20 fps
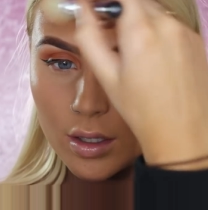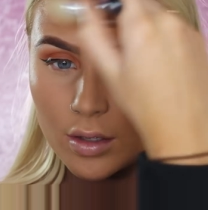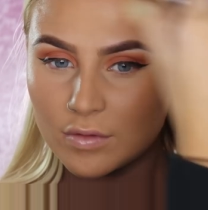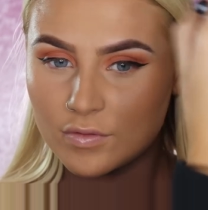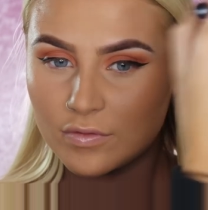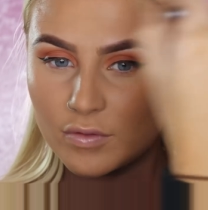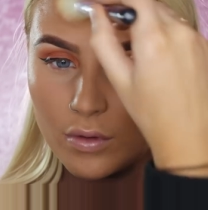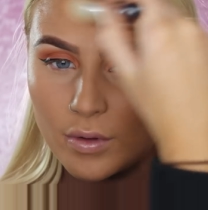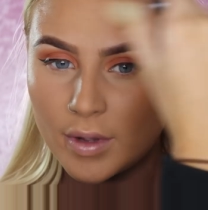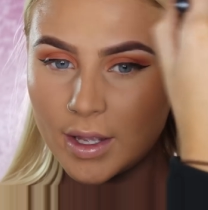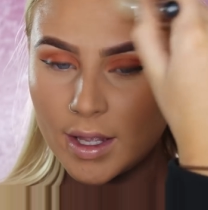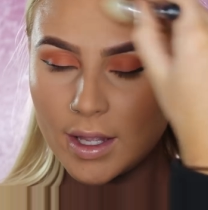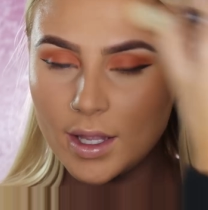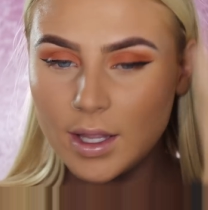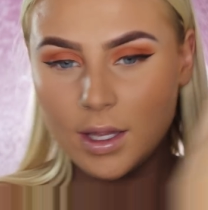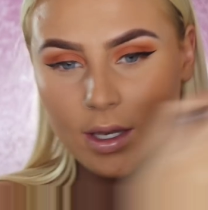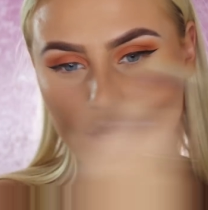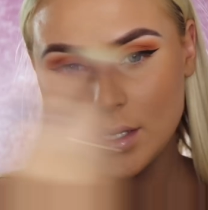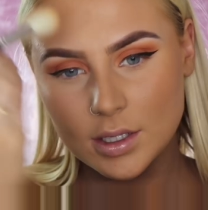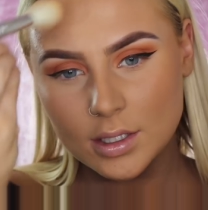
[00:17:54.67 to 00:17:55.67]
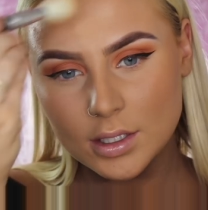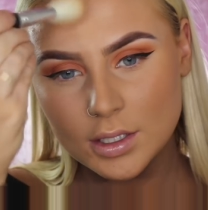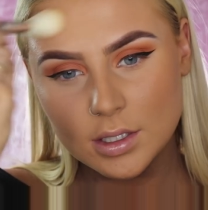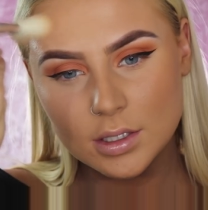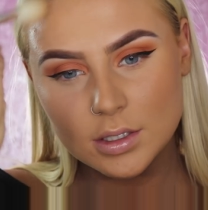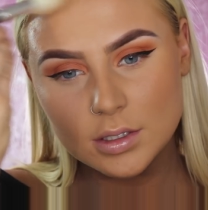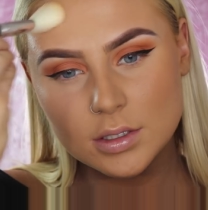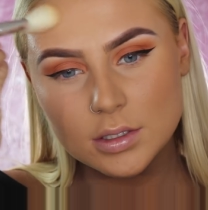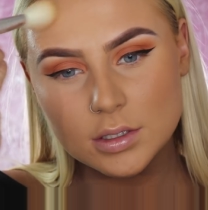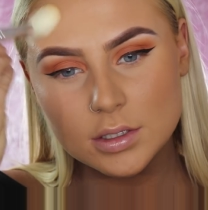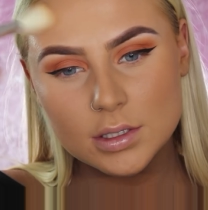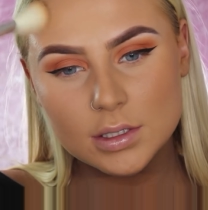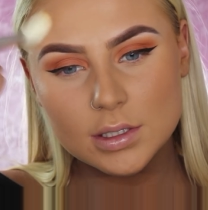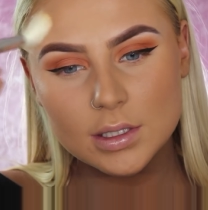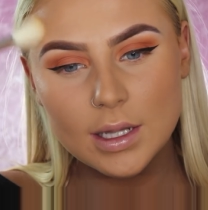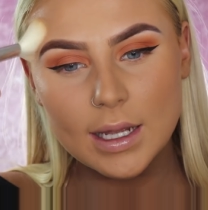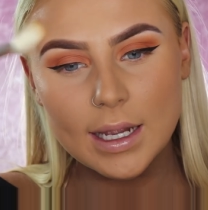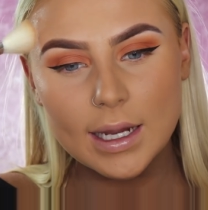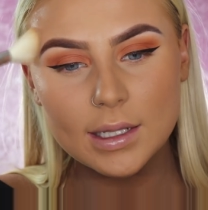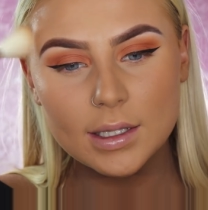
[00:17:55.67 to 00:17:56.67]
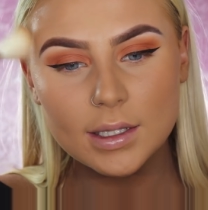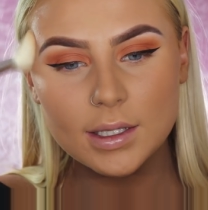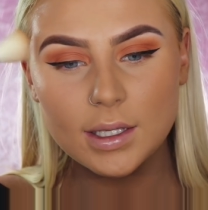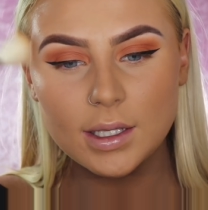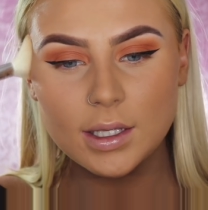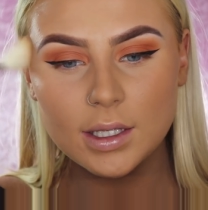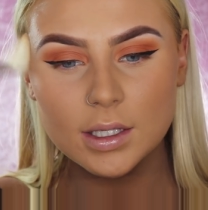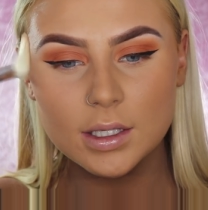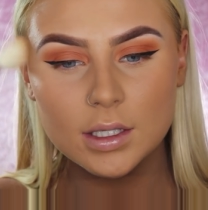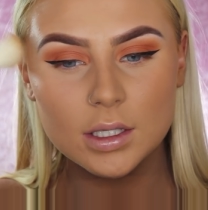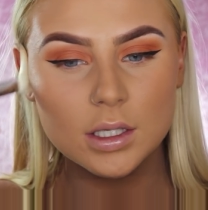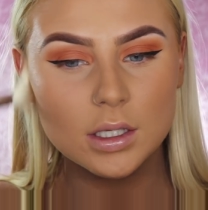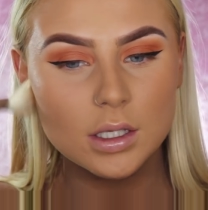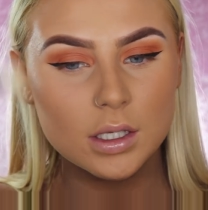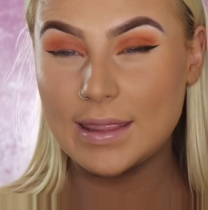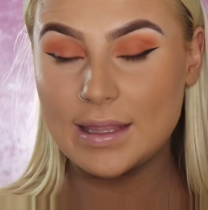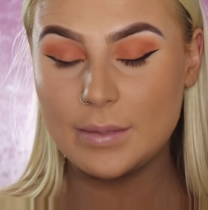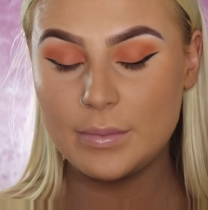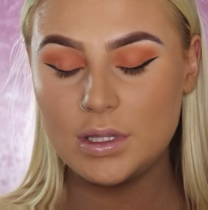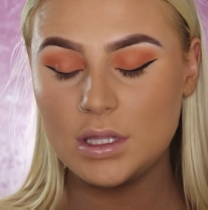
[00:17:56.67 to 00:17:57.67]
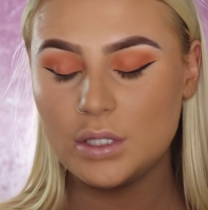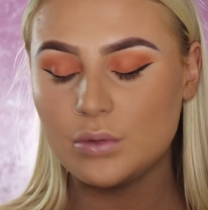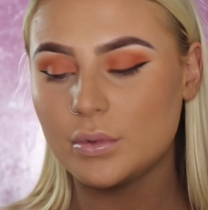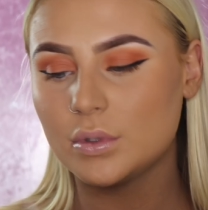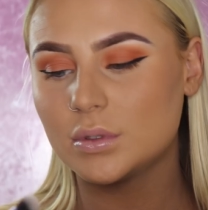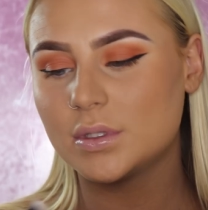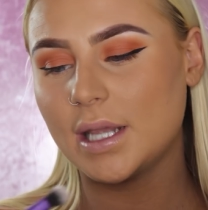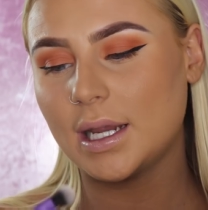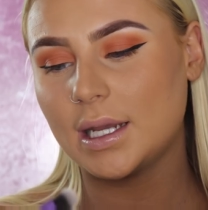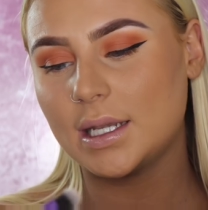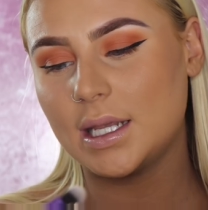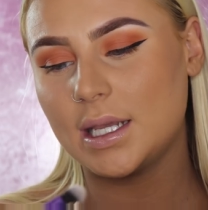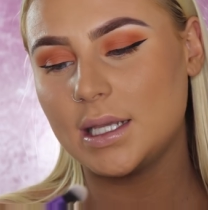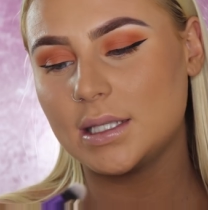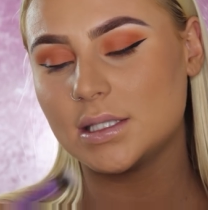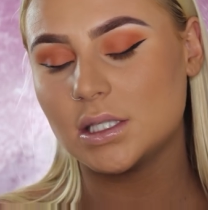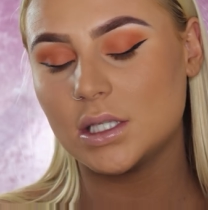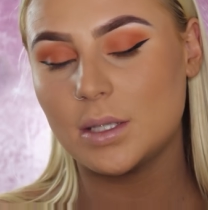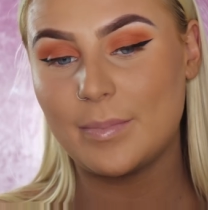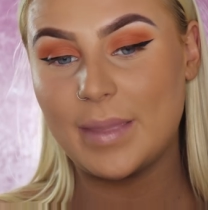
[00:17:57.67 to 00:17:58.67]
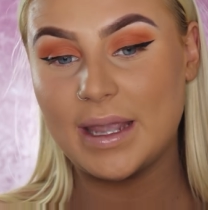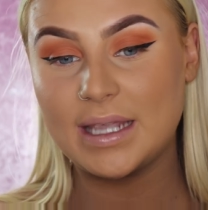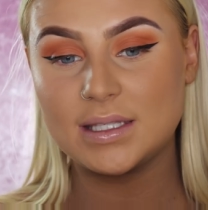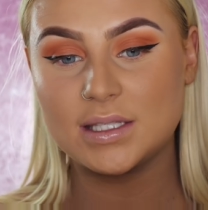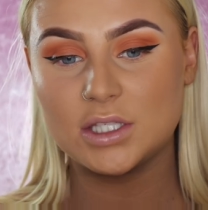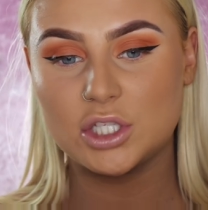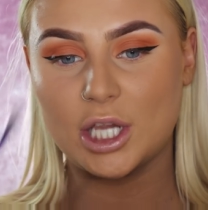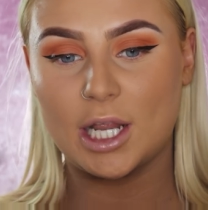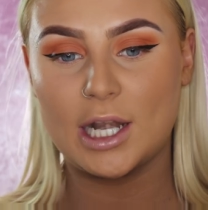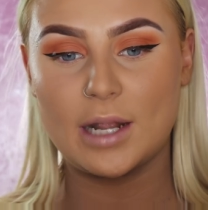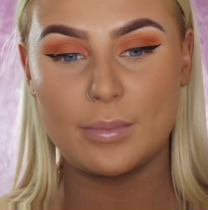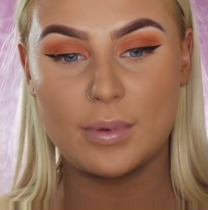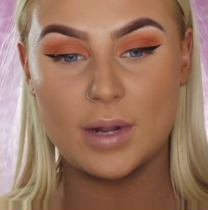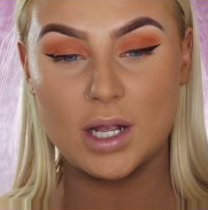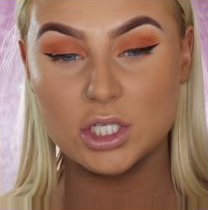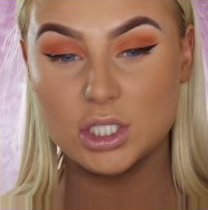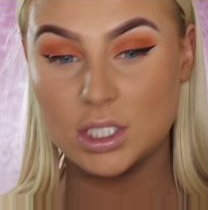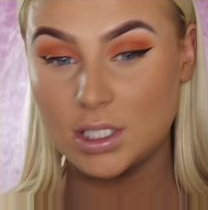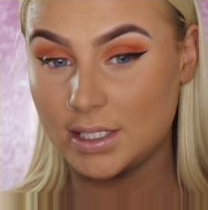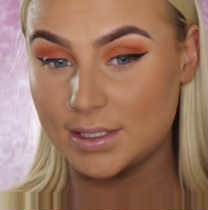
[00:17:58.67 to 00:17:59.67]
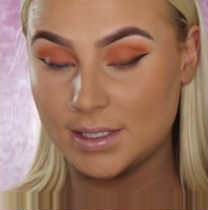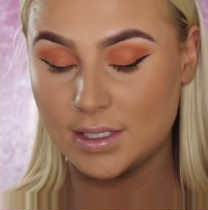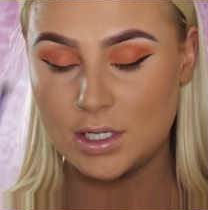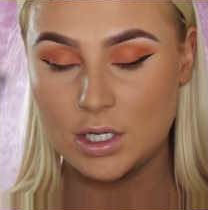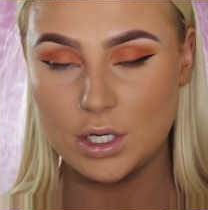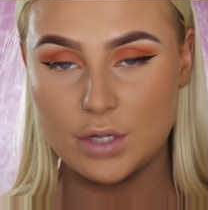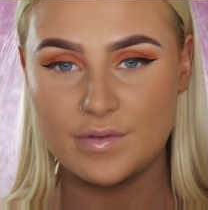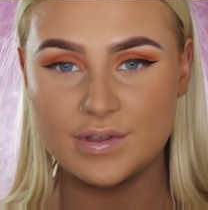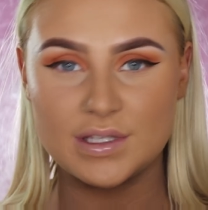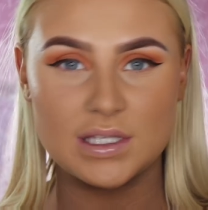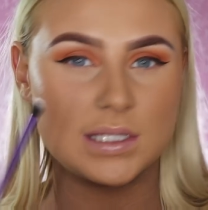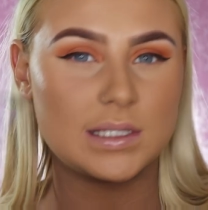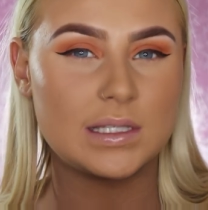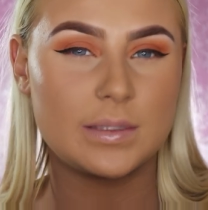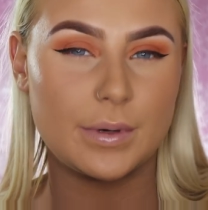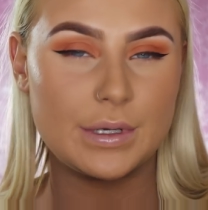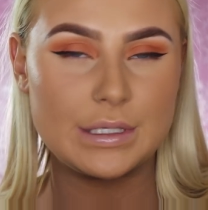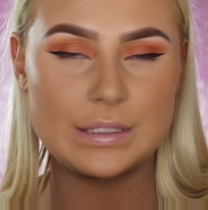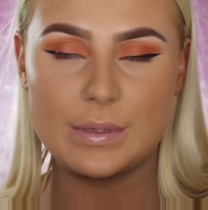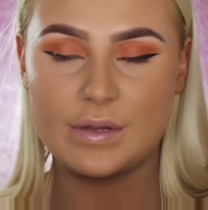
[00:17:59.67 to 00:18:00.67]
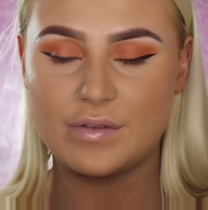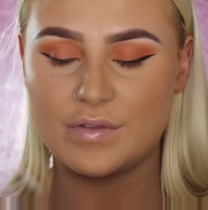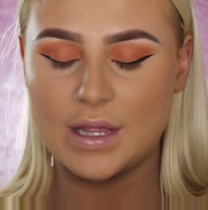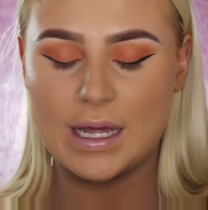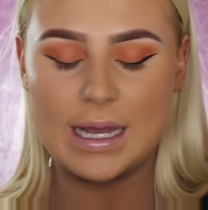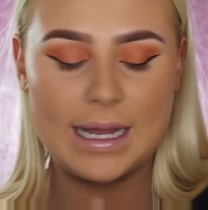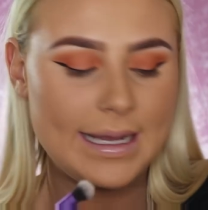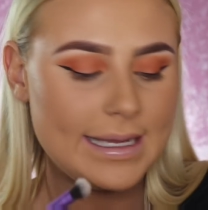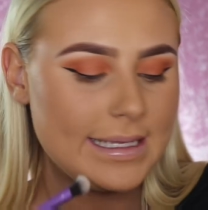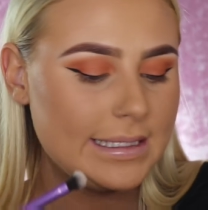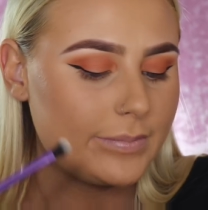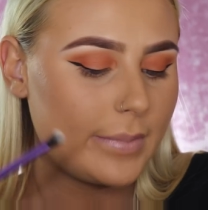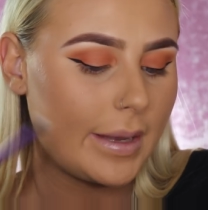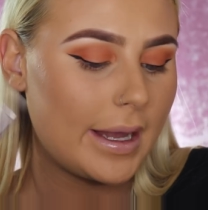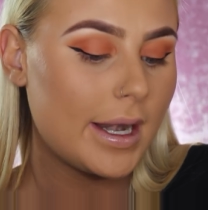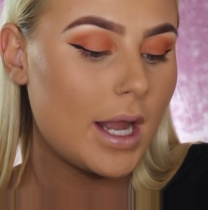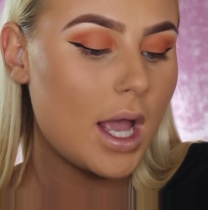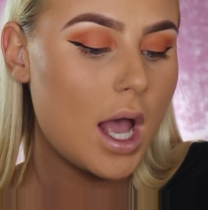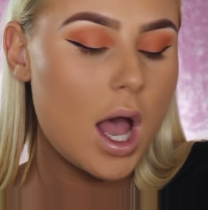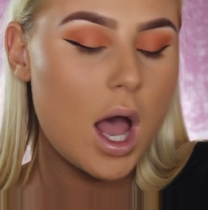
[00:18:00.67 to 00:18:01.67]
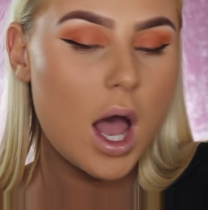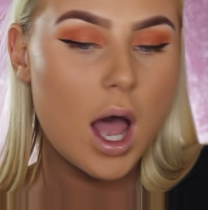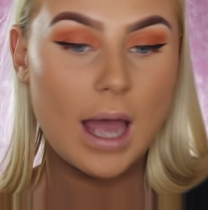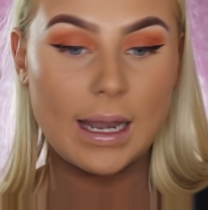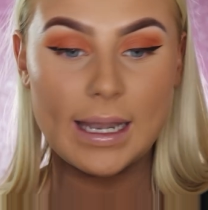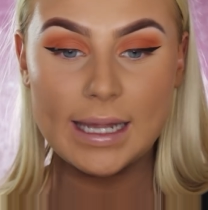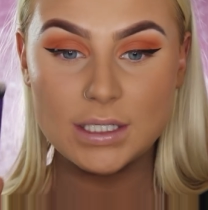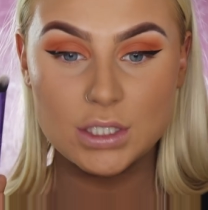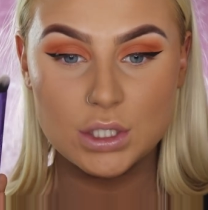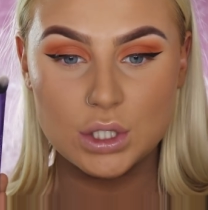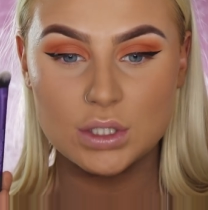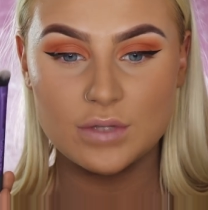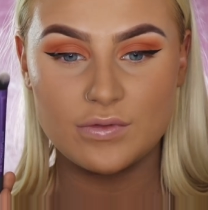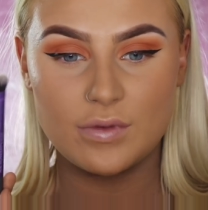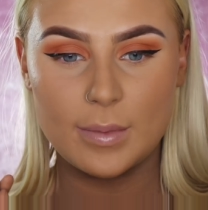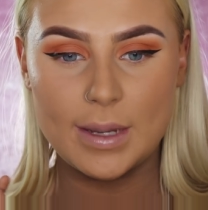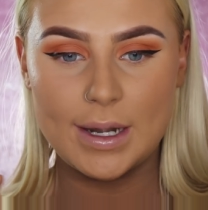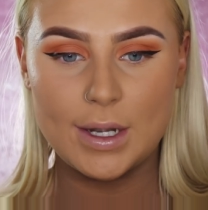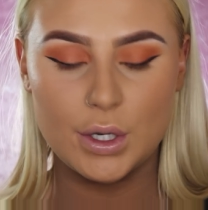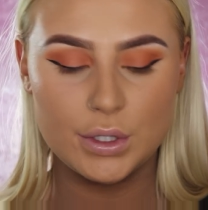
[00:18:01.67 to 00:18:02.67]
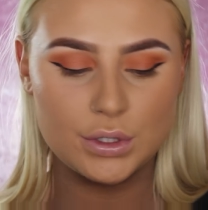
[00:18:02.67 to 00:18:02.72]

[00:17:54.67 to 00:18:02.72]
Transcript: forehead, just lightly. And then with the Real Techniques base shadow brush, and yes, I know this is supposed to be for the eyes, but I like to use it for my